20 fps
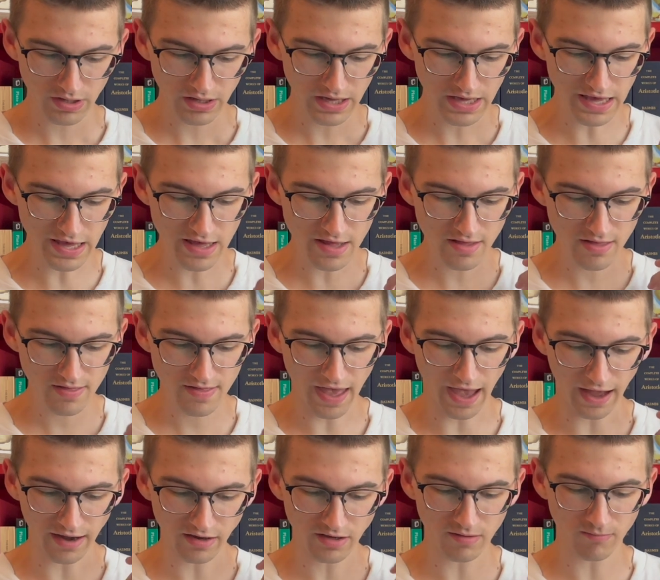in
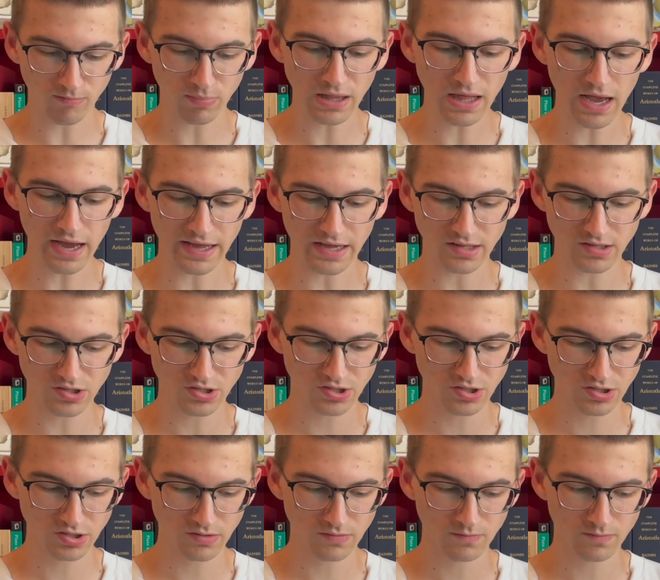that
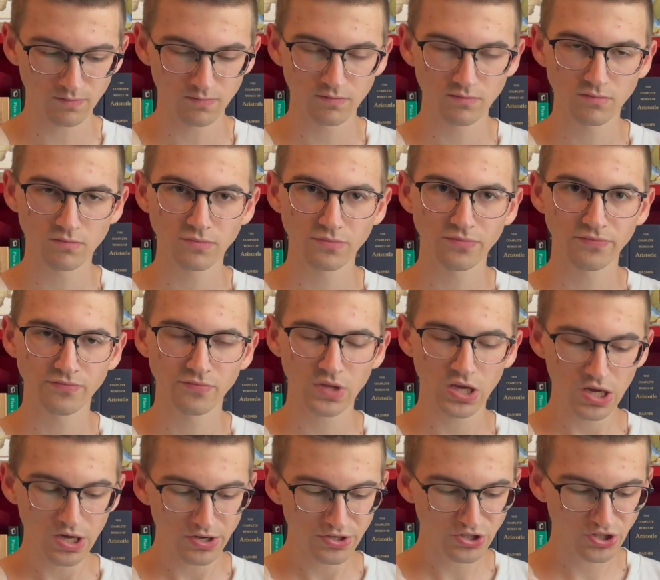compliance.
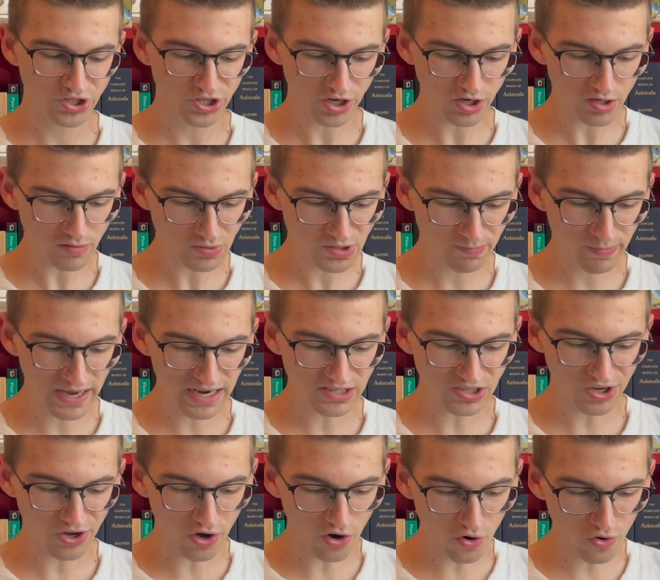Circumspect
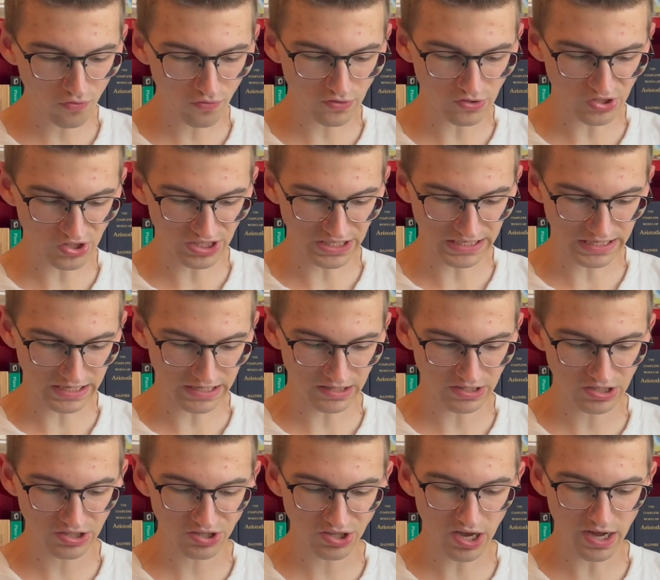overseeing
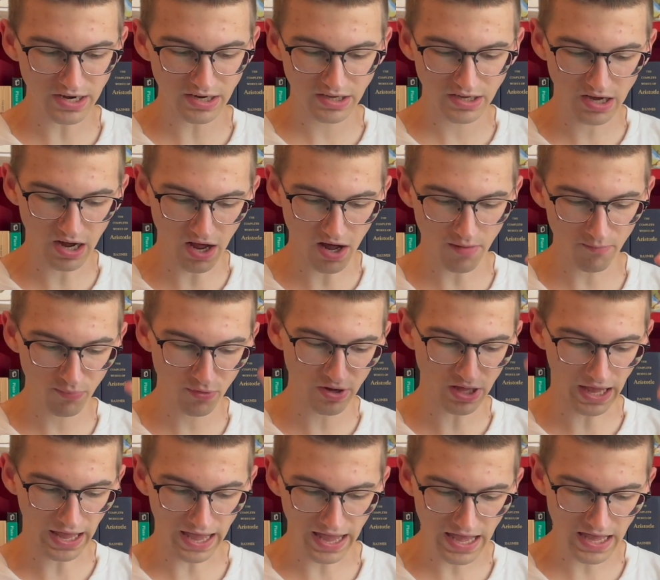does not
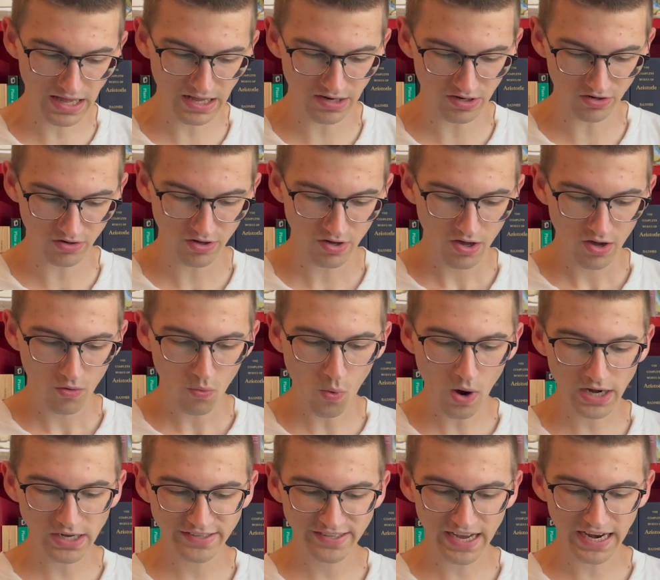comprehend
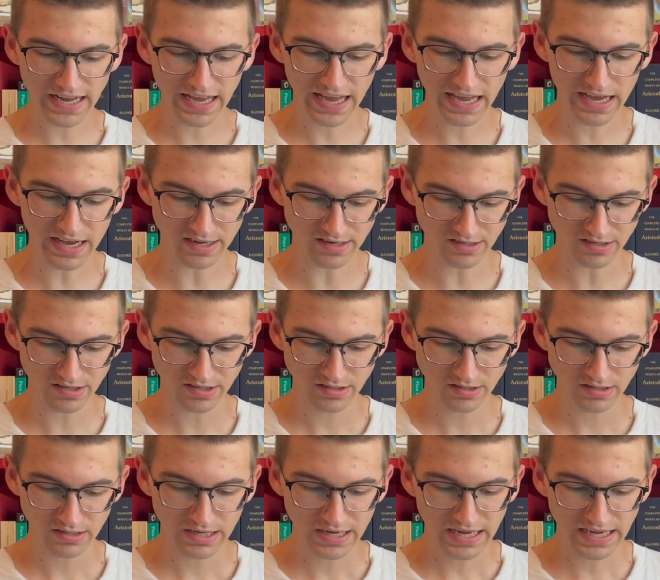what is at hand.
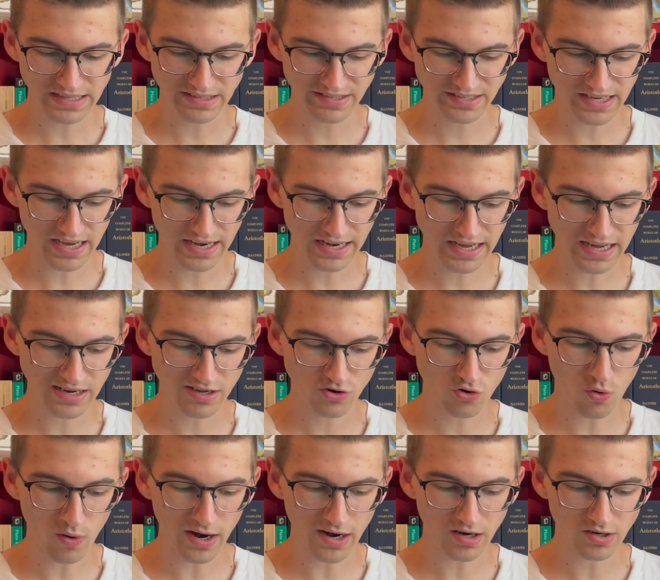Instead, it
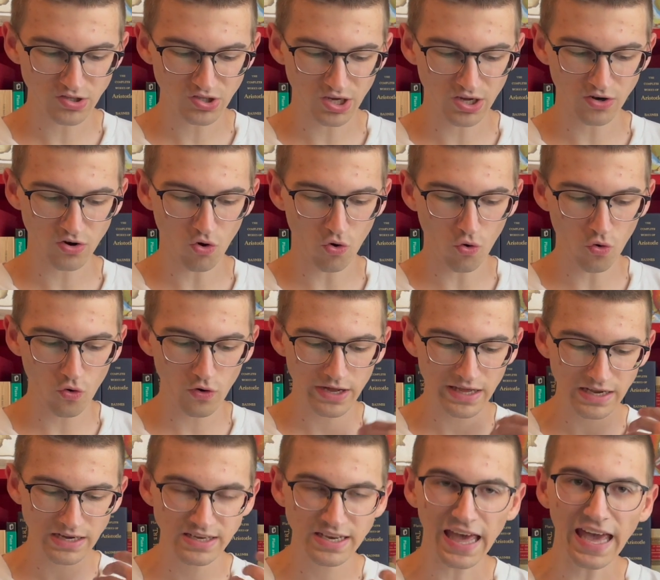acquires an
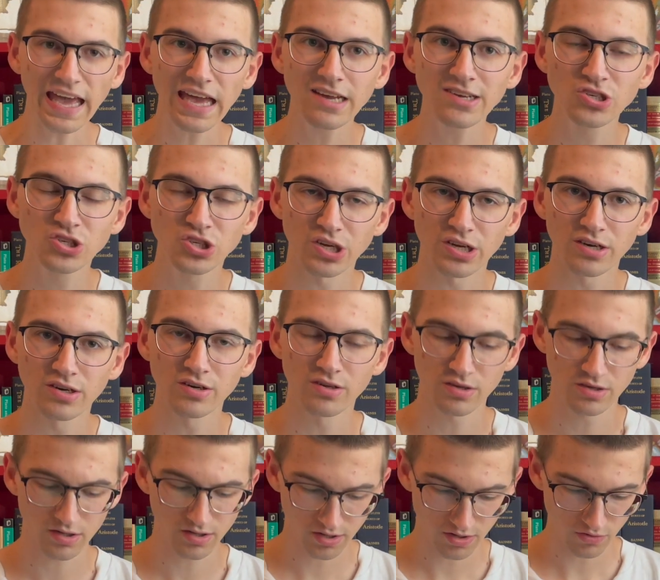orientation
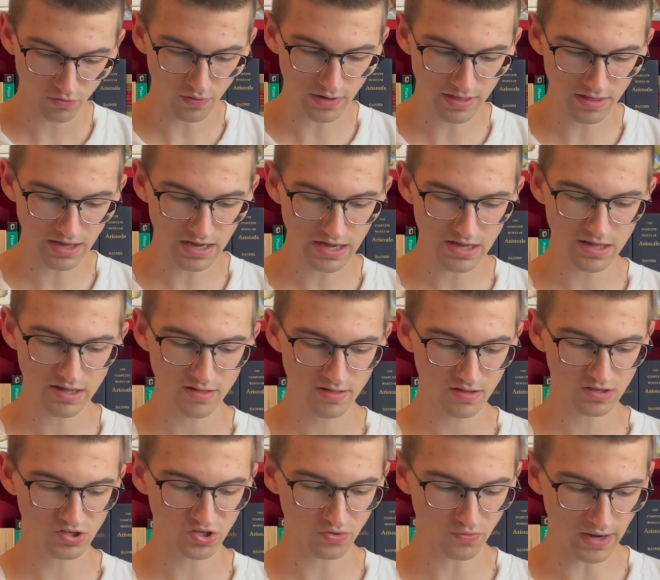within the
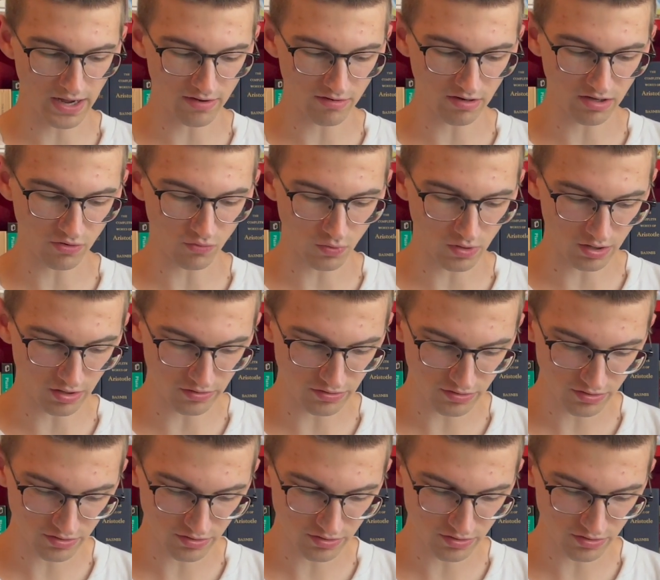surrounding world.